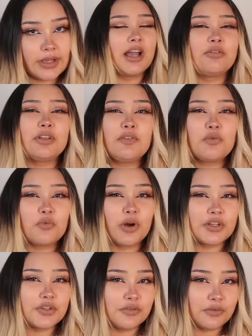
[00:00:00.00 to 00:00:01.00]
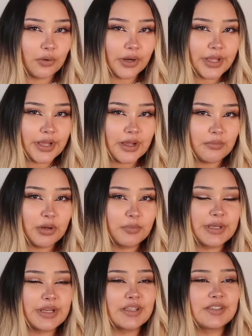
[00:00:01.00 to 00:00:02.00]
I don't even watch Euphoria, but
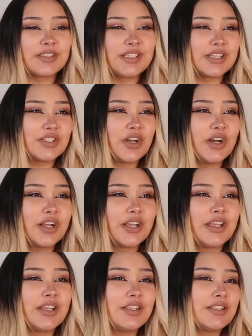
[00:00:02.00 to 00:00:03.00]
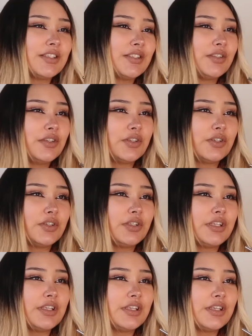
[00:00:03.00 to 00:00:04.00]
because TikTok is
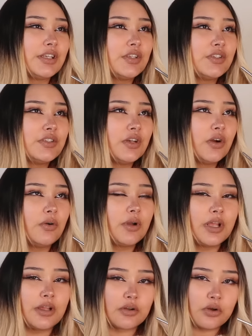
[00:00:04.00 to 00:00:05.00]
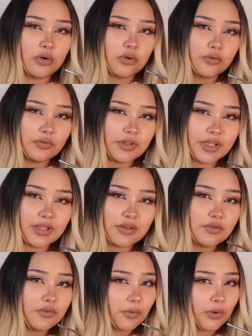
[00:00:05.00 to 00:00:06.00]
literally so engulfed in
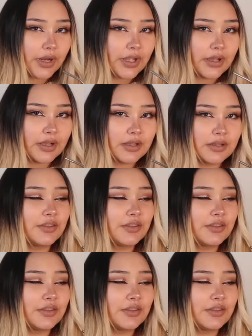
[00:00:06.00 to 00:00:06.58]
Euphoria,